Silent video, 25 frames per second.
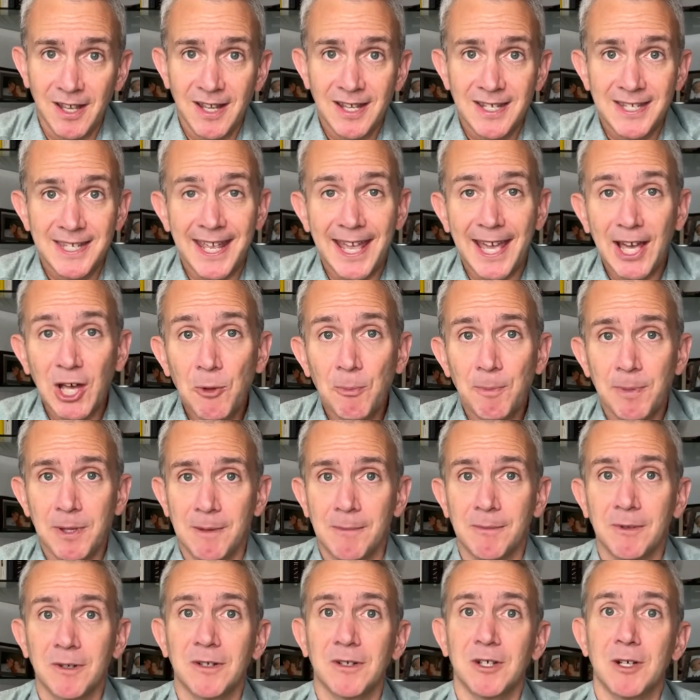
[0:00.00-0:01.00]
to help
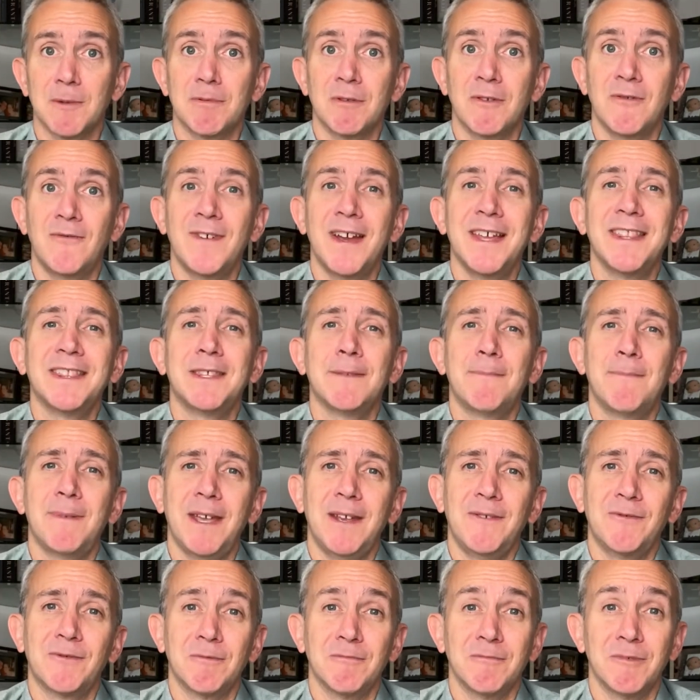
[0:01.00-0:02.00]
him or her prevent the
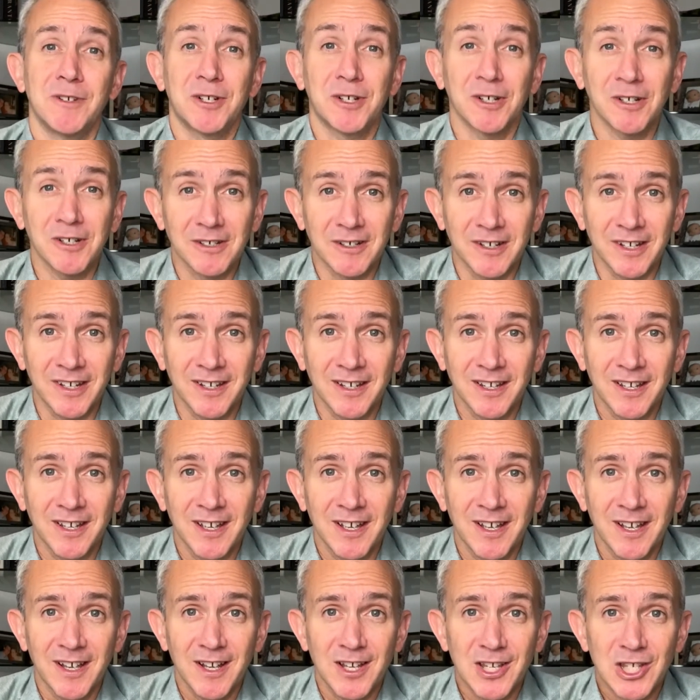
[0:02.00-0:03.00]
pain from recurring
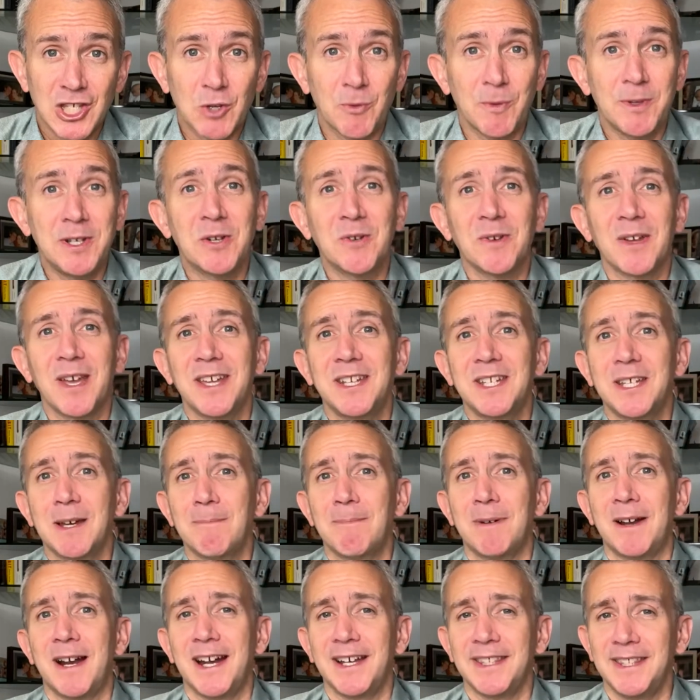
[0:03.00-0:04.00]
so we don't end
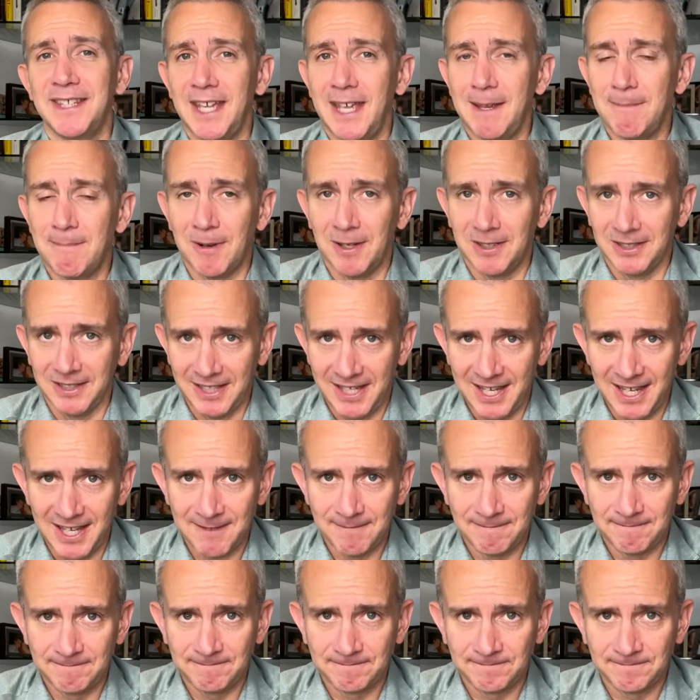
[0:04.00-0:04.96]
up behind the eight ball again.